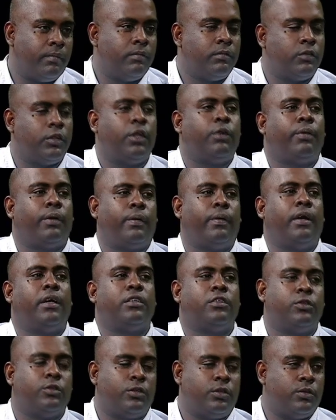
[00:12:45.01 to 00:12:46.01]
So it
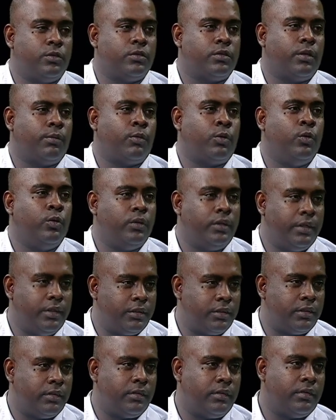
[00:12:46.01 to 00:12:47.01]
requires you to do some
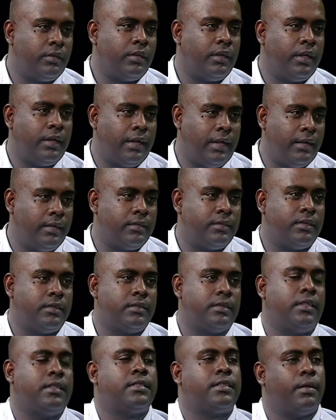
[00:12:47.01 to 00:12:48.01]
quotation
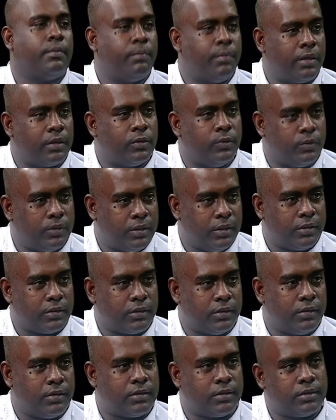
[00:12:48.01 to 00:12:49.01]
analysis and submit
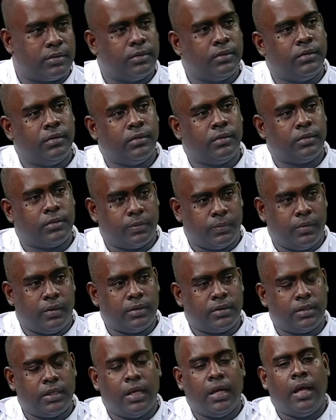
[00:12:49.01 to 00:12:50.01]
quotations to
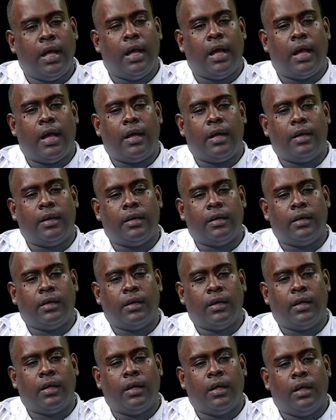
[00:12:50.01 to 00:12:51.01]
us. And the